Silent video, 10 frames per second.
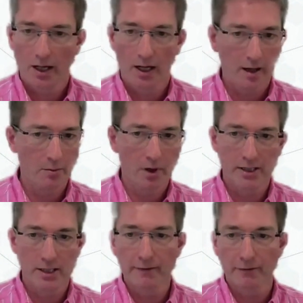a
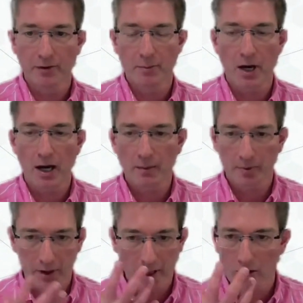delivery pipe
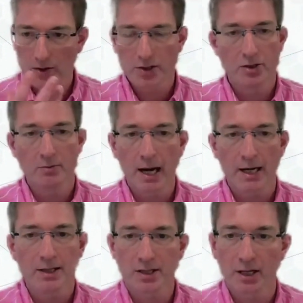and an oxygen mask,